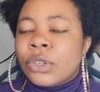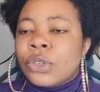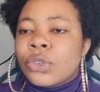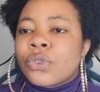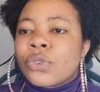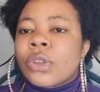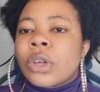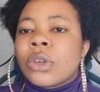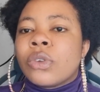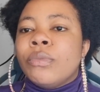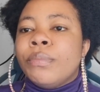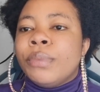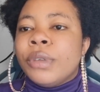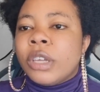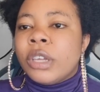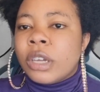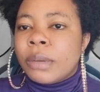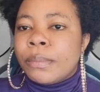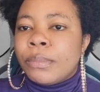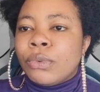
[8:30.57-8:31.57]
so that you'll
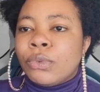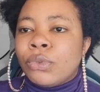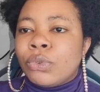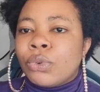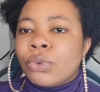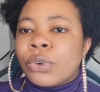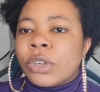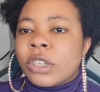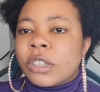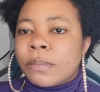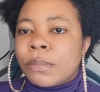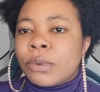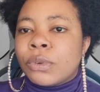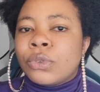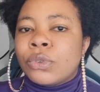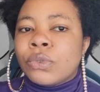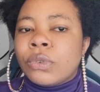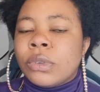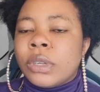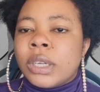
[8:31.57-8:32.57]
be able to
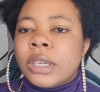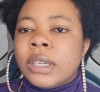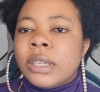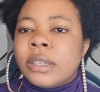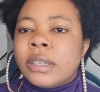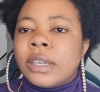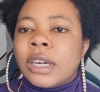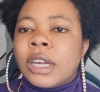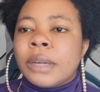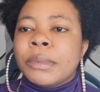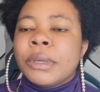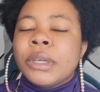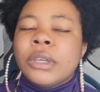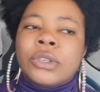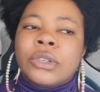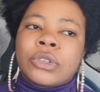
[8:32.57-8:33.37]
respond to them in time.